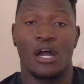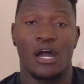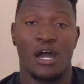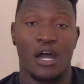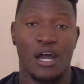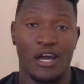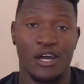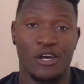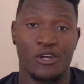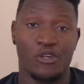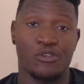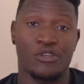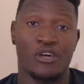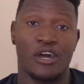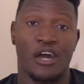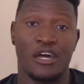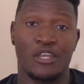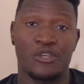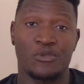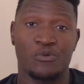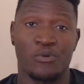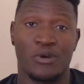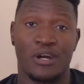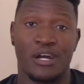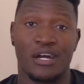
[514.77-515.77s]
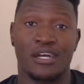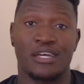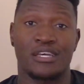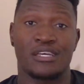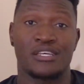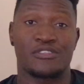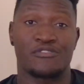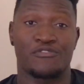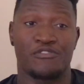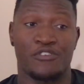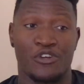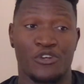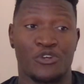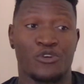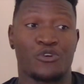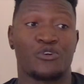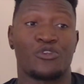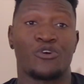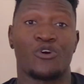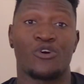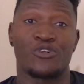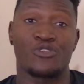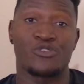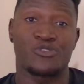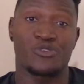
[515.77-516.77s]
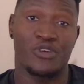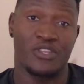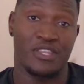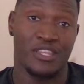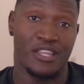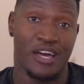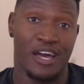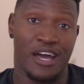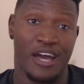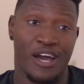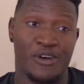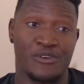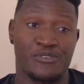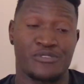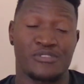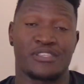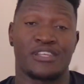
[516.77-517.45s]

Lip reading: Hard work is very good also in the house.